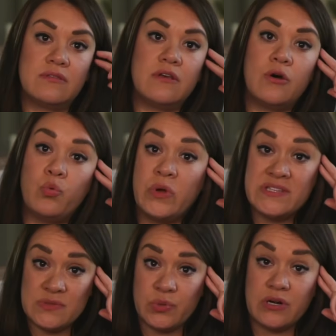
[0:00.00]
a
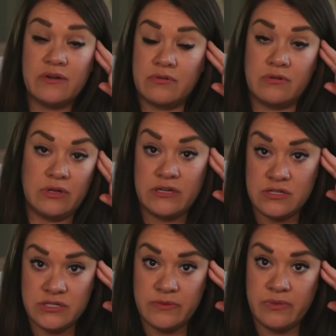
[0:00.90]
whisper of a
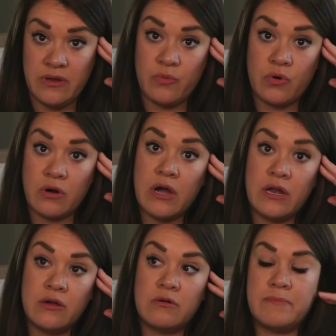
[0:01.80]
relationship anymore. I
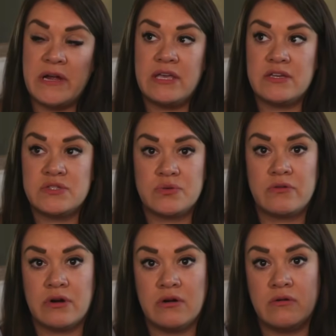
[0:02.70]
know my kids will
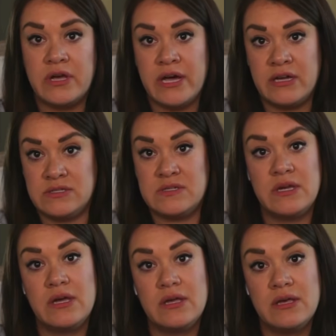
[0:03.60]
grow and
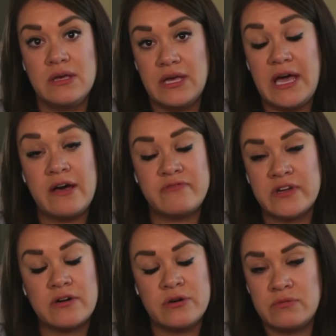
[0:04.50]
have
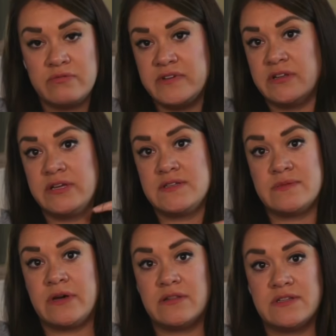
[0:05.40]
their own feelings
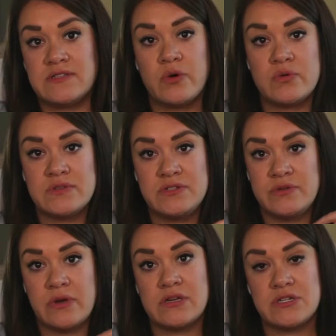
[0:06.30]
about this whole
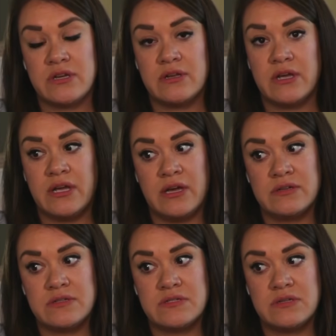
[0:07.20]
situation,
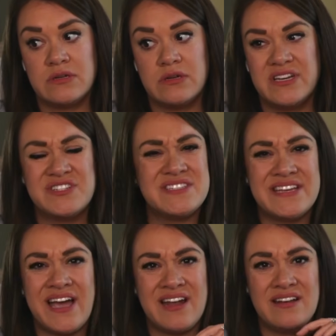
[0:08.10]
and it's just
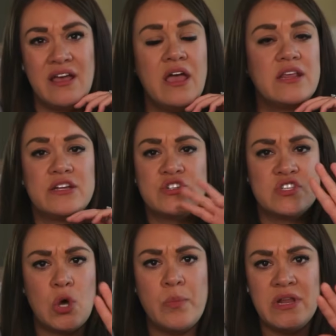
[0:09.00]
sad. There's
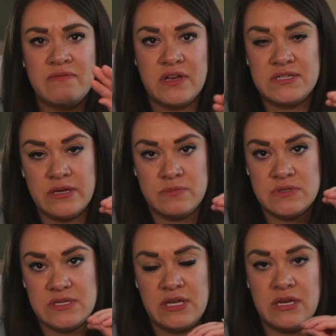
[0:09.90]
so many
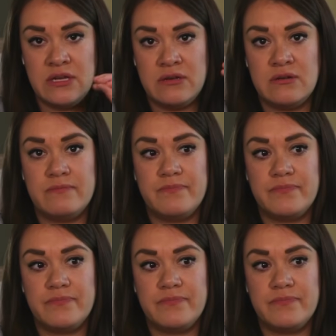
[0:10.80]
victims in